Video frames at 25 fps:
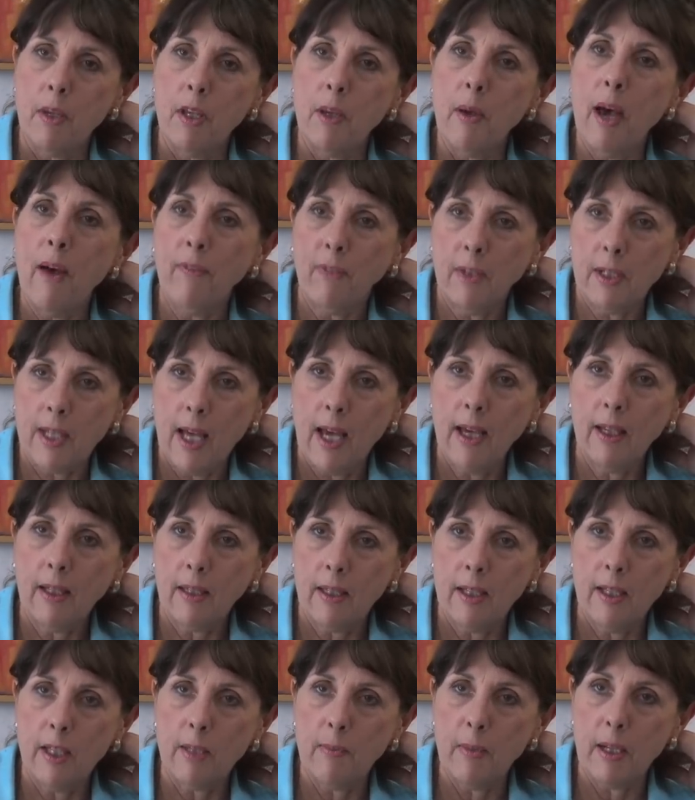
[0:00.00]
You have to take
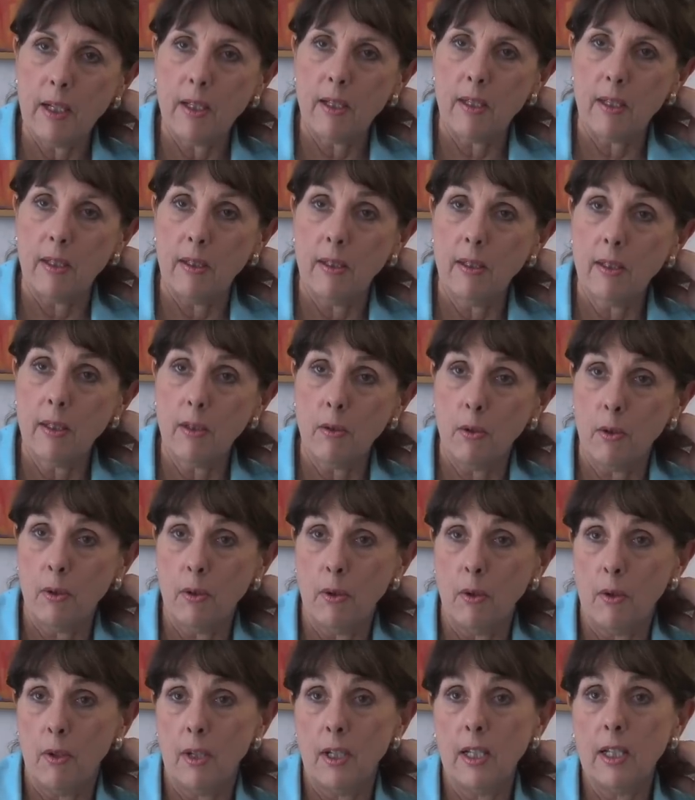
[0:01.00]
these medicines,
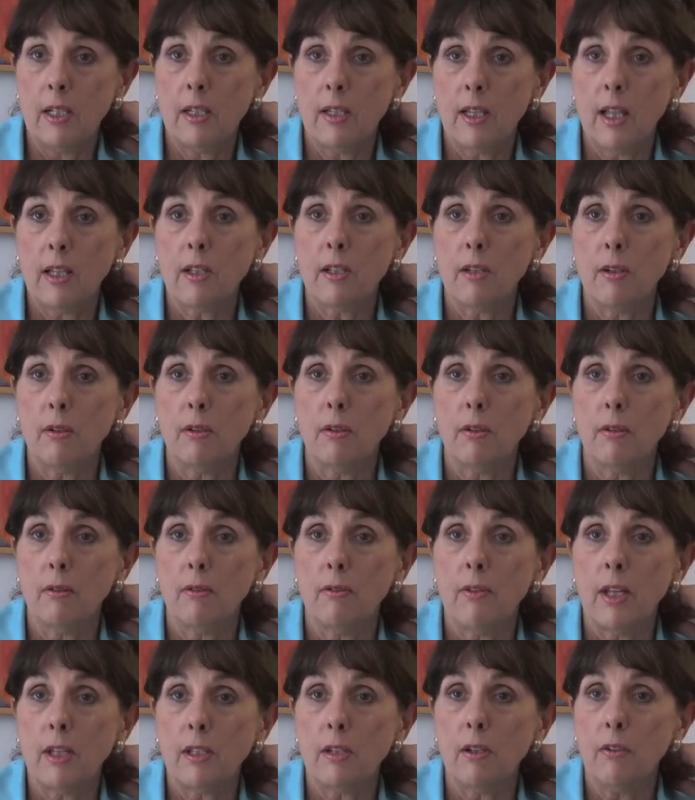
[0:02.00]
or at least that's your
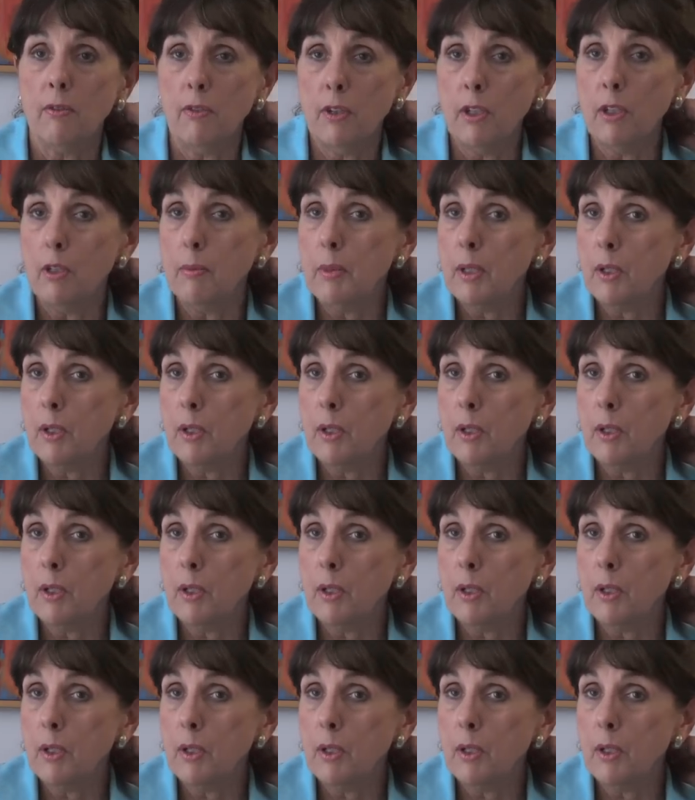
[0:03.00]
view,